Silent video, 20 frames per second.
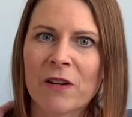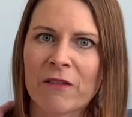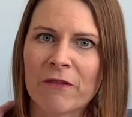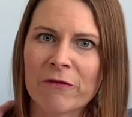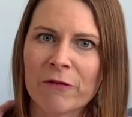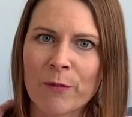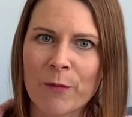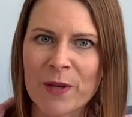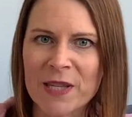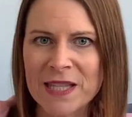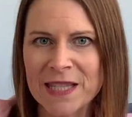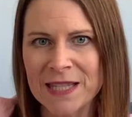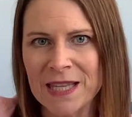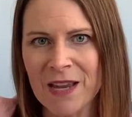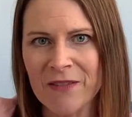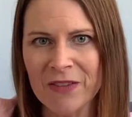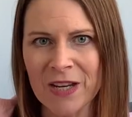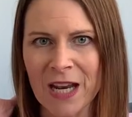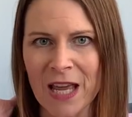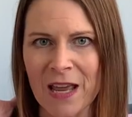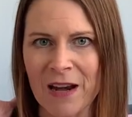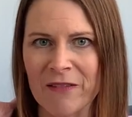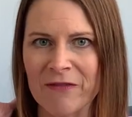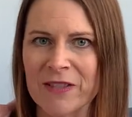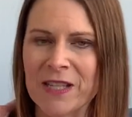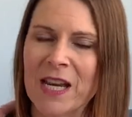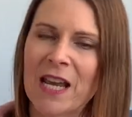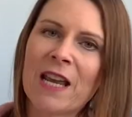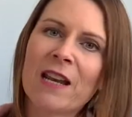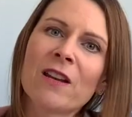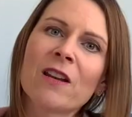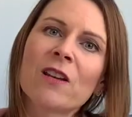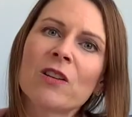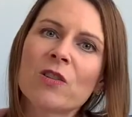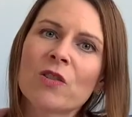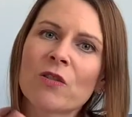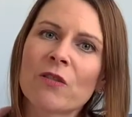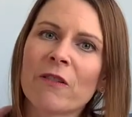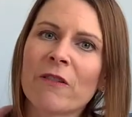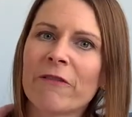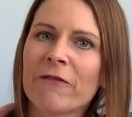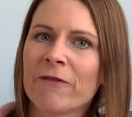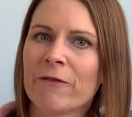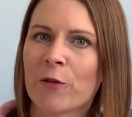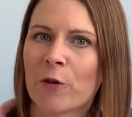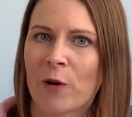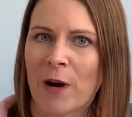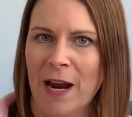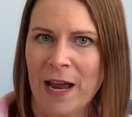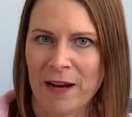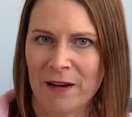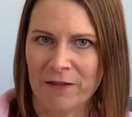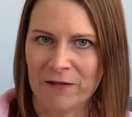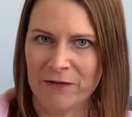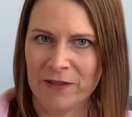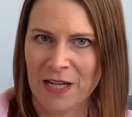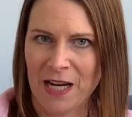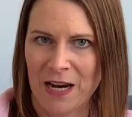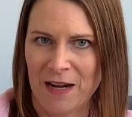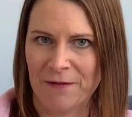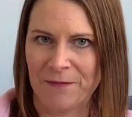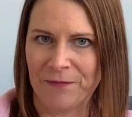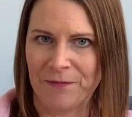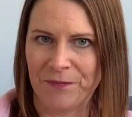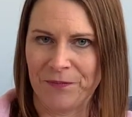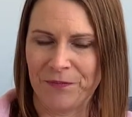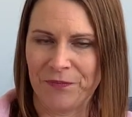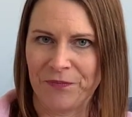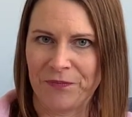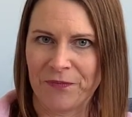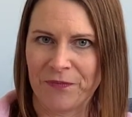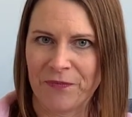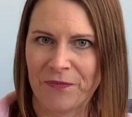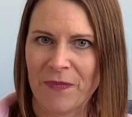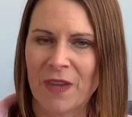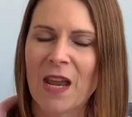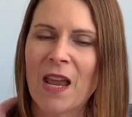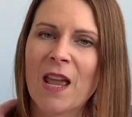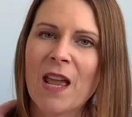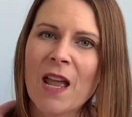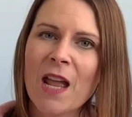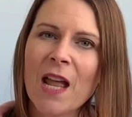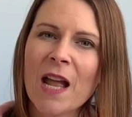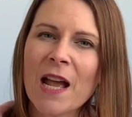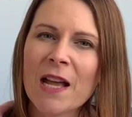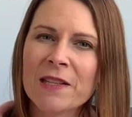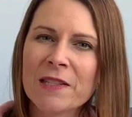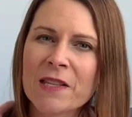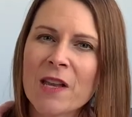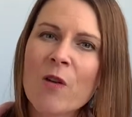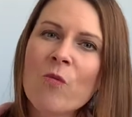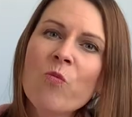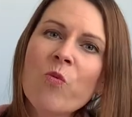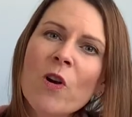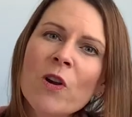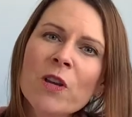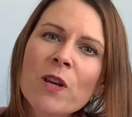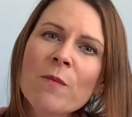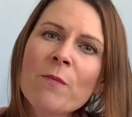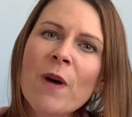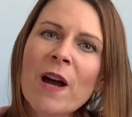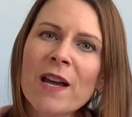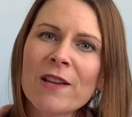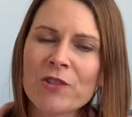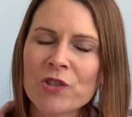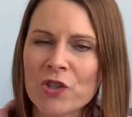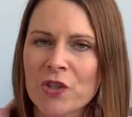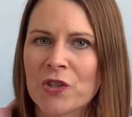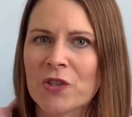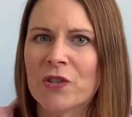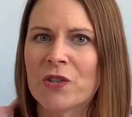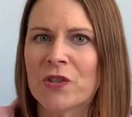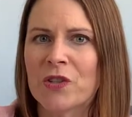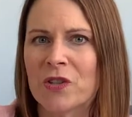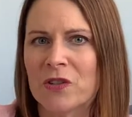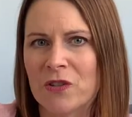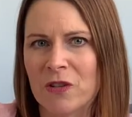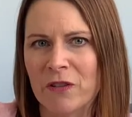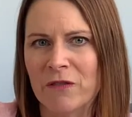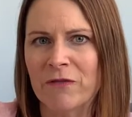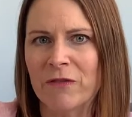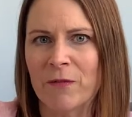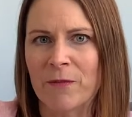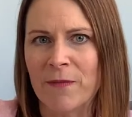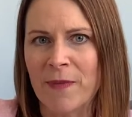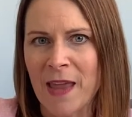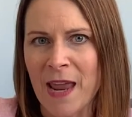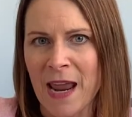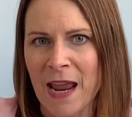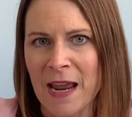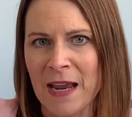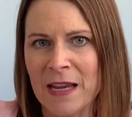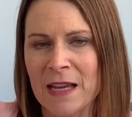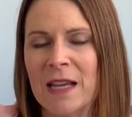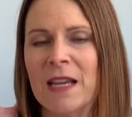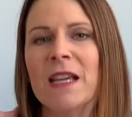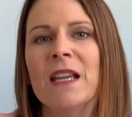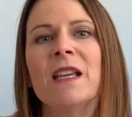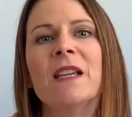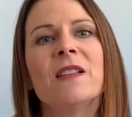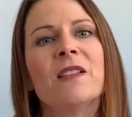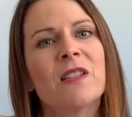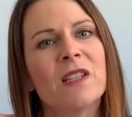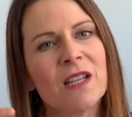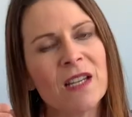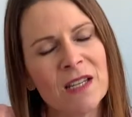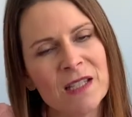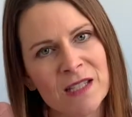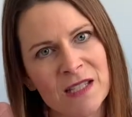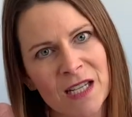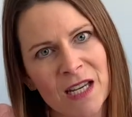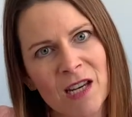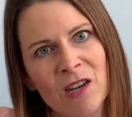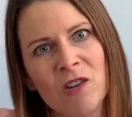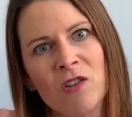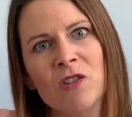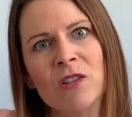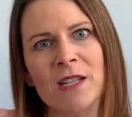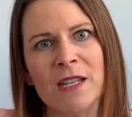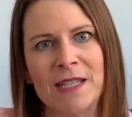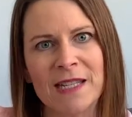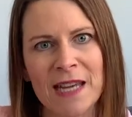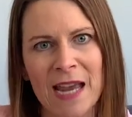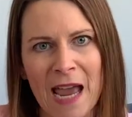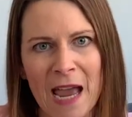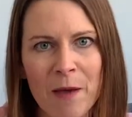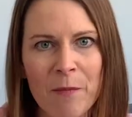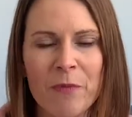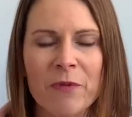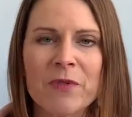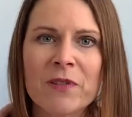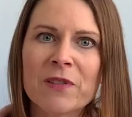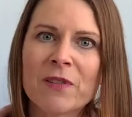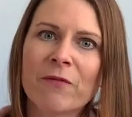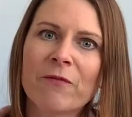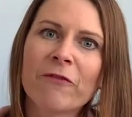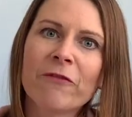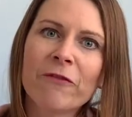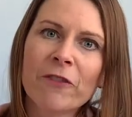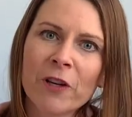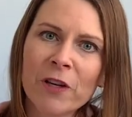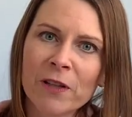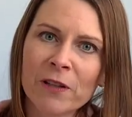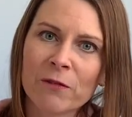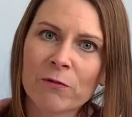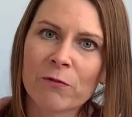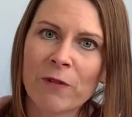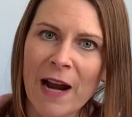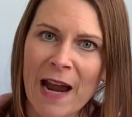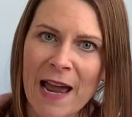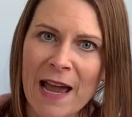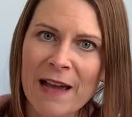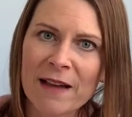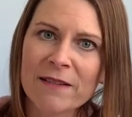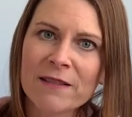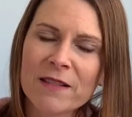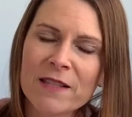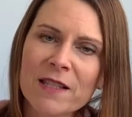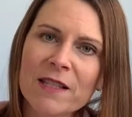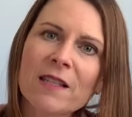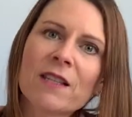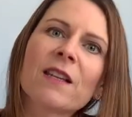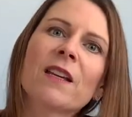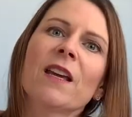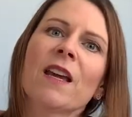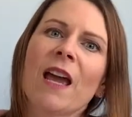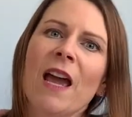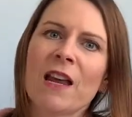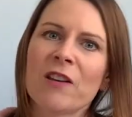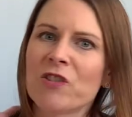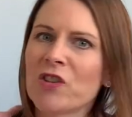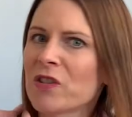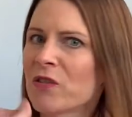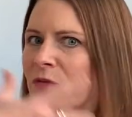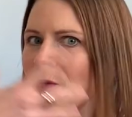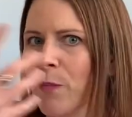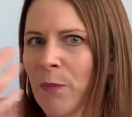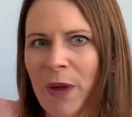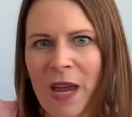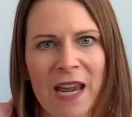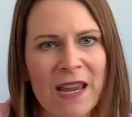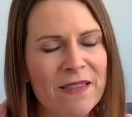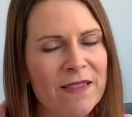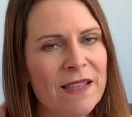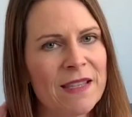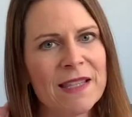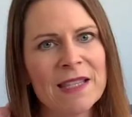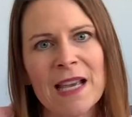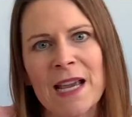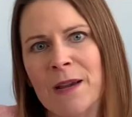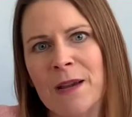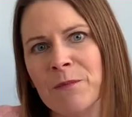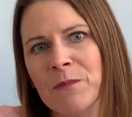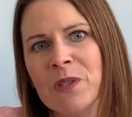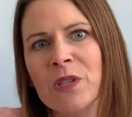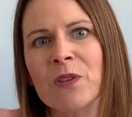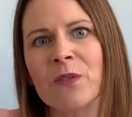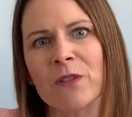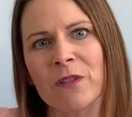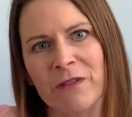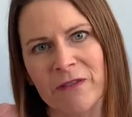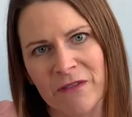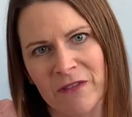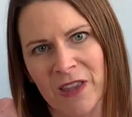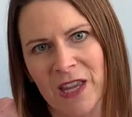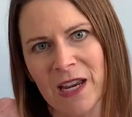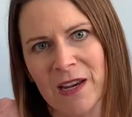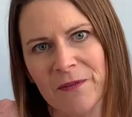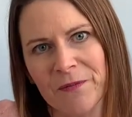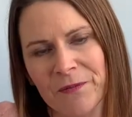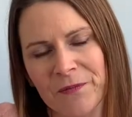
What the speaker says: from a 7 out of 10 to a 4 out of 10. And so what you might choose to do from there is to continue to tap some further rounds and just repeat the same sort of thing.